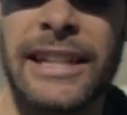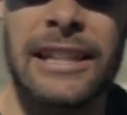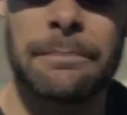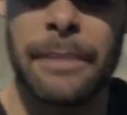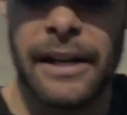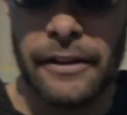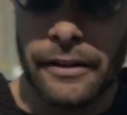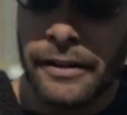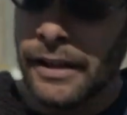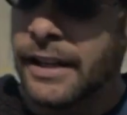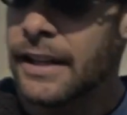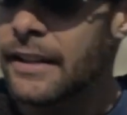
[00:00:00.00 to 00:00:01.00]
any better,
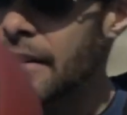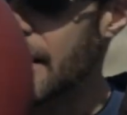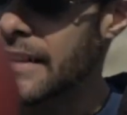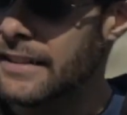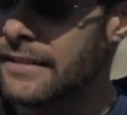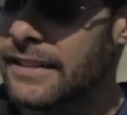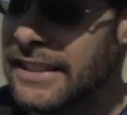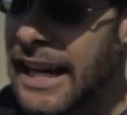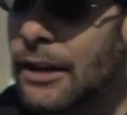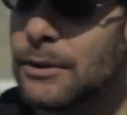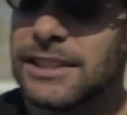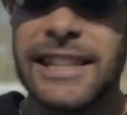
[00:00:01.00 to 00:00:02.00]
that
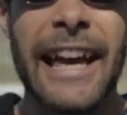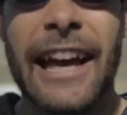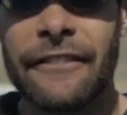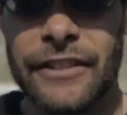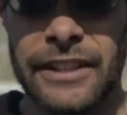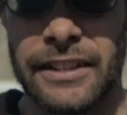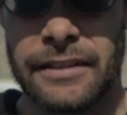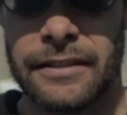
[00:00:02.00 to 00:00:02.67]
now it's heavy.